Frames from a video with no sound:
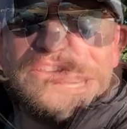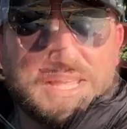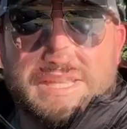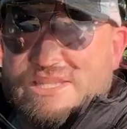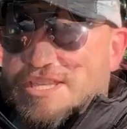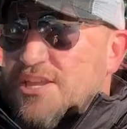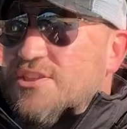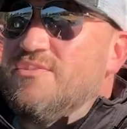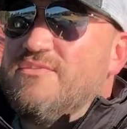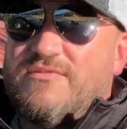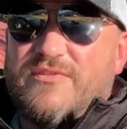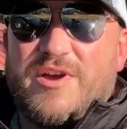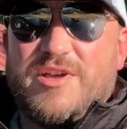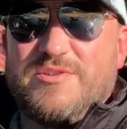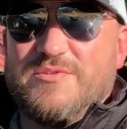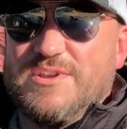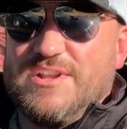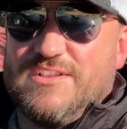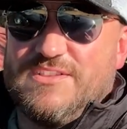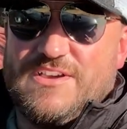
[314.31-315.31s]
Continue
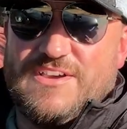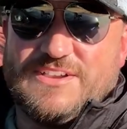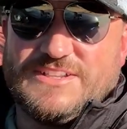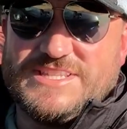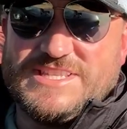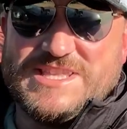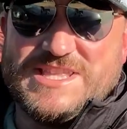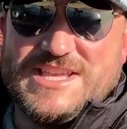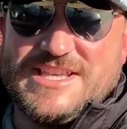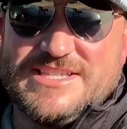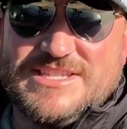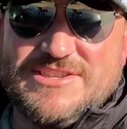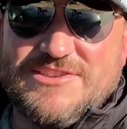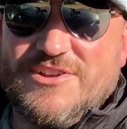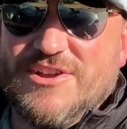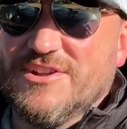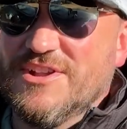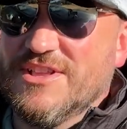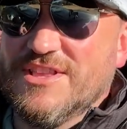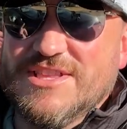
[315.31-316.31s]
following along to this.
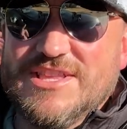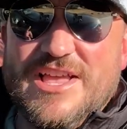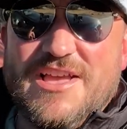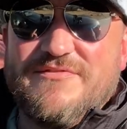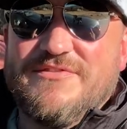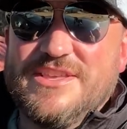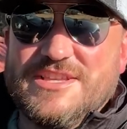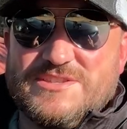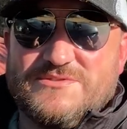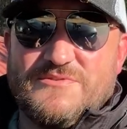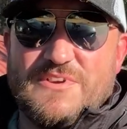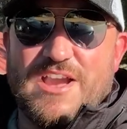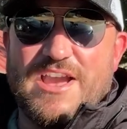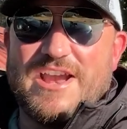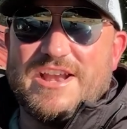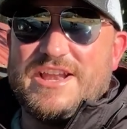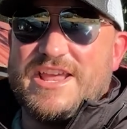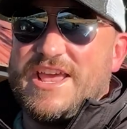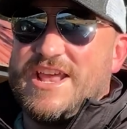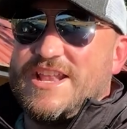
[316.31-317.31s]
You're going to love this
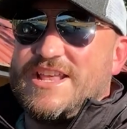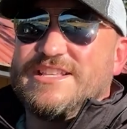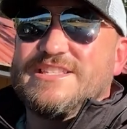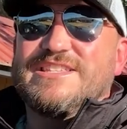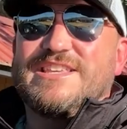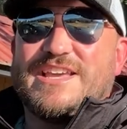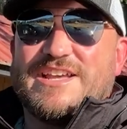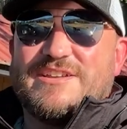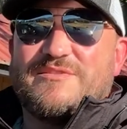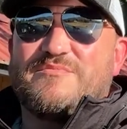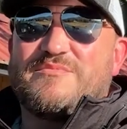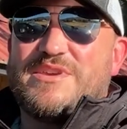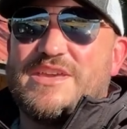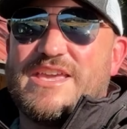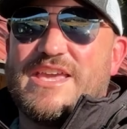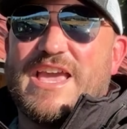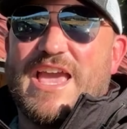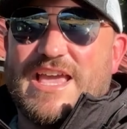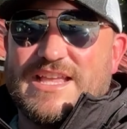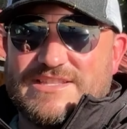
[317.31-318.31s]
ride. It is going to
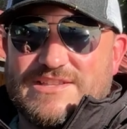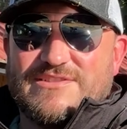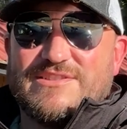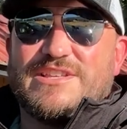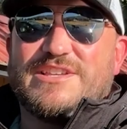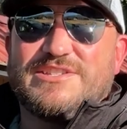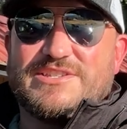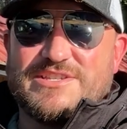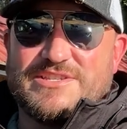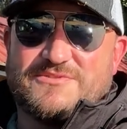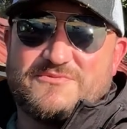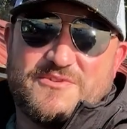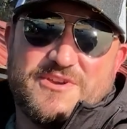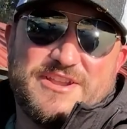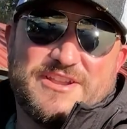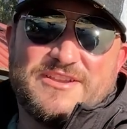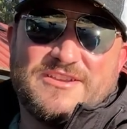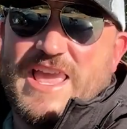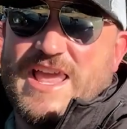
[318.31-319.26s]
be a delicious one.